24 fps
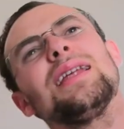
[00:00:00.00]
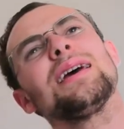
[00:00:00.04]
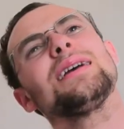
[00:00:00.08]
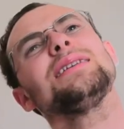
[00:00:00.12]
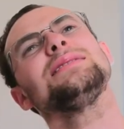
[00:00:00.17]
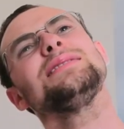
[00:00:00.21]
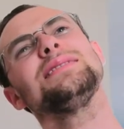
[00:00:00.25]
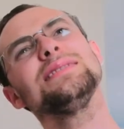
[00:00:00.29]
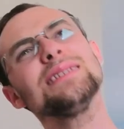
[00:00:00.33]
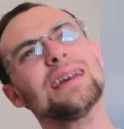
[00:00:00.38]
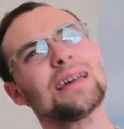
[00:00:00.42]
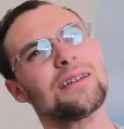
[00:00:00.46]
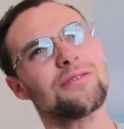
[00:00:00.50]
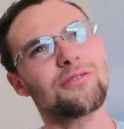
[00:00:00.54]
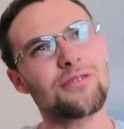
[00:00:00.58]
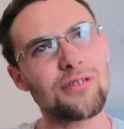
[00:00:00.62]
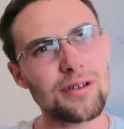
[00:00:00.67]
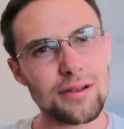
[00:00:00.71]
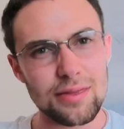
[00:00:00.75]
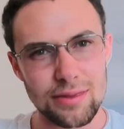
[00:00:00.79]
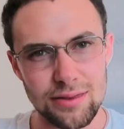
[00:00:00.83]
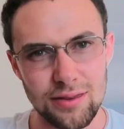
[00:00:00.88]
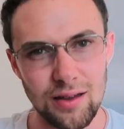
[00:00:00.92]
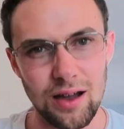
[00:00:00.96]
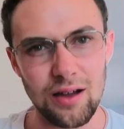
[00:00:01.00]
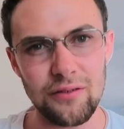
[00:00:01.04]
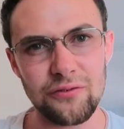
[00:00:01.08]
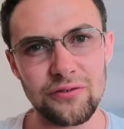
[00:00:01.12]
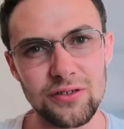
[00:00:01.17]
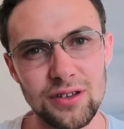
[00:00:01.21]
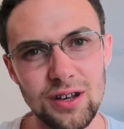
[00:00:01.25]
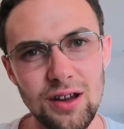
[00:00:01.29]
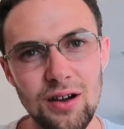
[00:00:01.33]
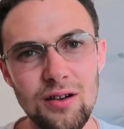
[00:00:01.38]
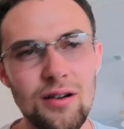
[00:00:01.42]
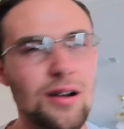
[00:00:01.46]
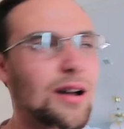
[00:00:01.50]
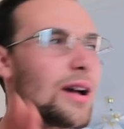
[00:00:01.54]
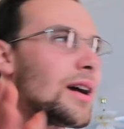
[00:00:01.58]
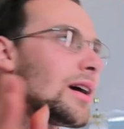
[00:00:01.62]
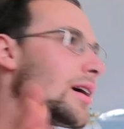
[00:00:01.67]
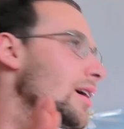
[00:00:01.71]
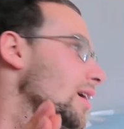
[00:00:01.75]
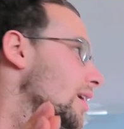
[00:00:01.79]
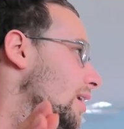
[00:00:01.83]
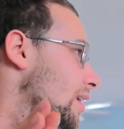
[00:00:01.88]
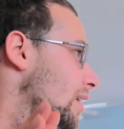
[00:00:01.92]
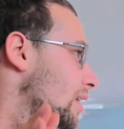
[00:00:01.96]
like general stuff, you know.
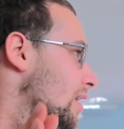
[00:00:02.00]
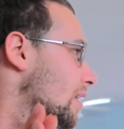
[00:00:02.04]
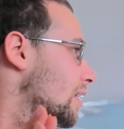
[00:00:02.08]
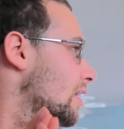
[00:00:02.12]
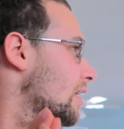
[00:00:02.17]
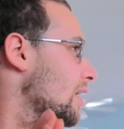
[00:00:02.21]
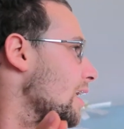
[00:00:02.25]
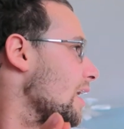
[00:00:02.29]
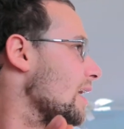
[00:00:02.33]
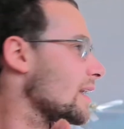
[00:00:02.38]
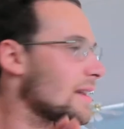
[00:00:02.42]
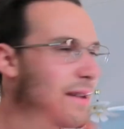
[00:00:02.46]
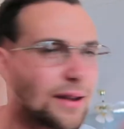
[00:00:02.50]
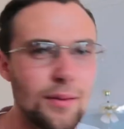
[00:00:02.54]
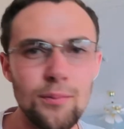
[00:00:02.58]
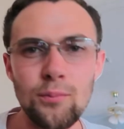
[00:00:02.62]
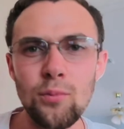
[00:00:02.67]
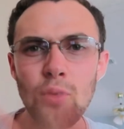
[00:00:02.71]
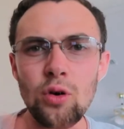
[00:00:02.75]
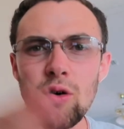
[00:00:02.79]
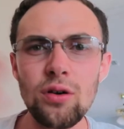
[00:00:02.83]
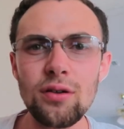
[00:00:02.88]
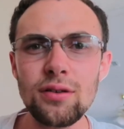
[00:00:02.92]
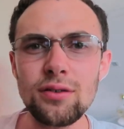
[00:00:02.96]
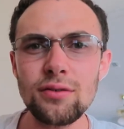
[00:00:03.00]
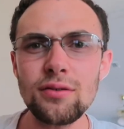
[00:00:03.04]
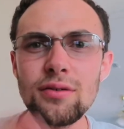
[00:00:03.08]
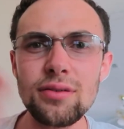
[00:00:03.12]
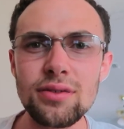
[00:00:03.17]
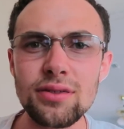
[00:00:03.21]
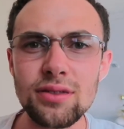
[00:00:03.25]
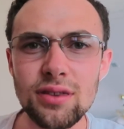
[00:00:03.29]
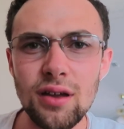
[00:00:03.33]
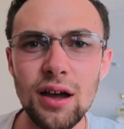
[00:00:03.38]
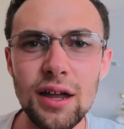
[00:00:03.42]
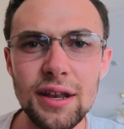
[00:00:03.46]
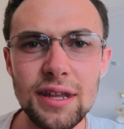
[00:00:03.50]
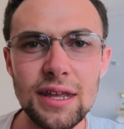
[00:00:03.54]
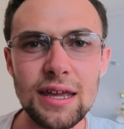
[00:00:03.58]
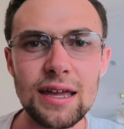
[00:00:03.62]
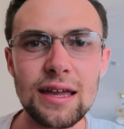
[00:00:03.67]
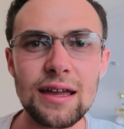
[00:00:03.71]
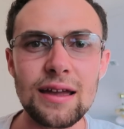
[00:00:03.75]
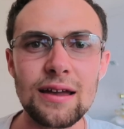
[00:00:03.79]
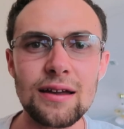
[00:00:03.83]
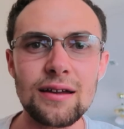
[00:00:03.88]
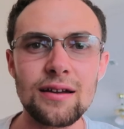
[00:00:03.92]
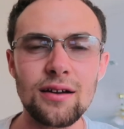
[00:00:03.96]
And the more you
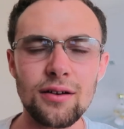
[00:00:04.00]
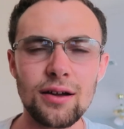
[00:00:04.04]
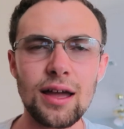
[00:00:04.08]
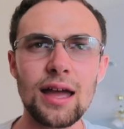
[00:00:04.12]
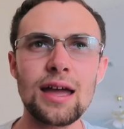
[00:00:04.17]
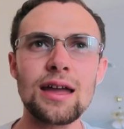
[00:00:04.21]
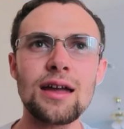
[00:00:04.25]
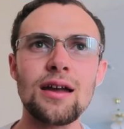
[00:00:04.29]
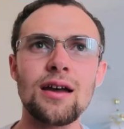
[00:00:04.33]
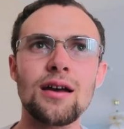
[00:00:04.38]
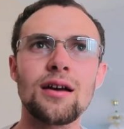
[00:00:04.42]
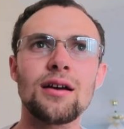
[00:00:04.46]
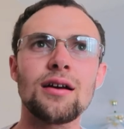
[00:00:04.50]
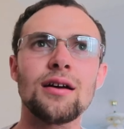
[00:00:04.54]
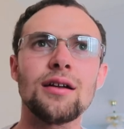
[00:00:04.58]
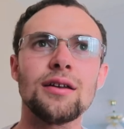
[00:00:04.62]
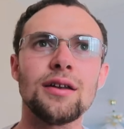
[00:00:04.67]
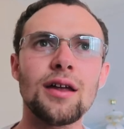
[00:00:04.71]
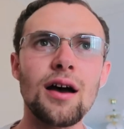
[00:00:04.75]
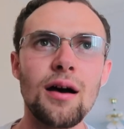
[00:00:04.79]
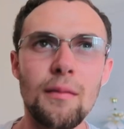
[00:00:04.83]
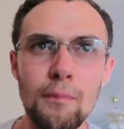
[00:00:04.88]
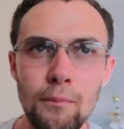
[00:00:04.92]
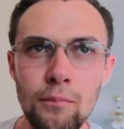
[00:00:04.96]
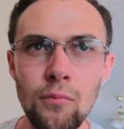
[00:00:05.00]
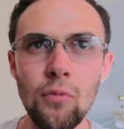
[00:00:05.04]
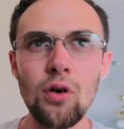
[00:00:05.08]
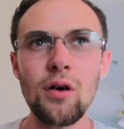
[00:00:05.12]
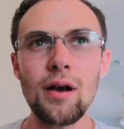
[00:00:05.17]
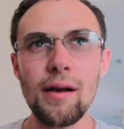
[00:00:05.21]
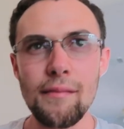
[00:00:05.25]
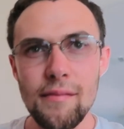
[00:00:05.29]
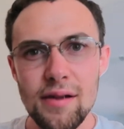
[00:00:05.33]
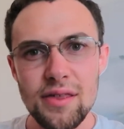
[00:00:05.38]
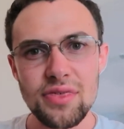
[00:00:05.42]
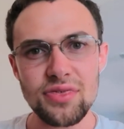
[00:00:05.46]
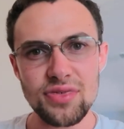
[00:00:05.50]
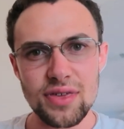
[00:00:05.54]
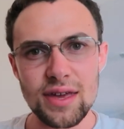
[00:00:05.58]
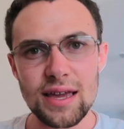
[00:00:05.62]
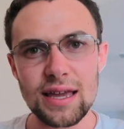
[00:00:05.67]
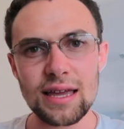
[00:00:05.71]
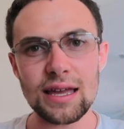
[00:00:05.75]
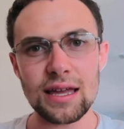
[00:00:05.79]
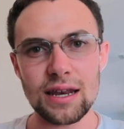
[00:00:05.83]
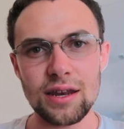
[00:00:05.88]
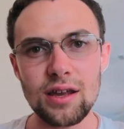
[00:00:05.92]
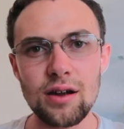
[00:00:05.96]
study, okay, the more it will
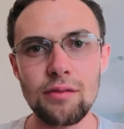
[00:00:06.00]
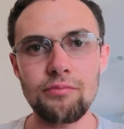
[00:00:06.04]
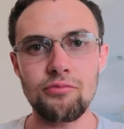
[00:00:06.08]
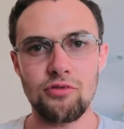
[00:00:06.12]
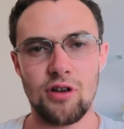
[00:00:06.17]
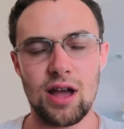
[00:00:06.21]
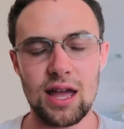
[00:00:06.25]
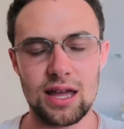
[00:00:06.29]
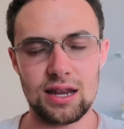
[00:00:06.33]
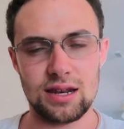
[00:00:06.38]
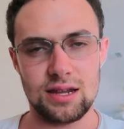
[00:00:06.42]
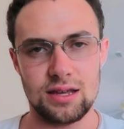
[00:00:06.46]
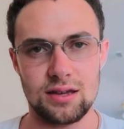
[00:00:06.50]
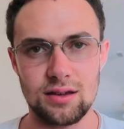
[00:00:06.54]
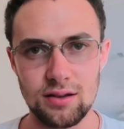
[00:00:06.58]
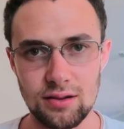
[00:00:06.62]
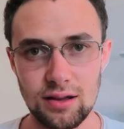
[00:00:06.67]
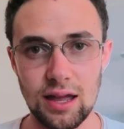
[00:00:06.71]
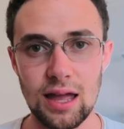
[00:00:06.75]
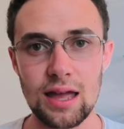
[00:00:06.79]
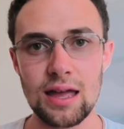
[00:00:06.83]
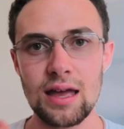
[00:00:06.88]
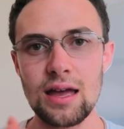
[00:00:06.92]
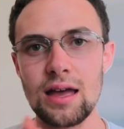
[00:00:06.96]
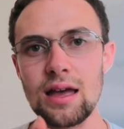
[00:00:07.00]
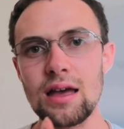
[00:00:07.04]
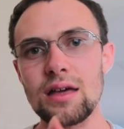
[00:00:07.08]
sink in your brain, okay?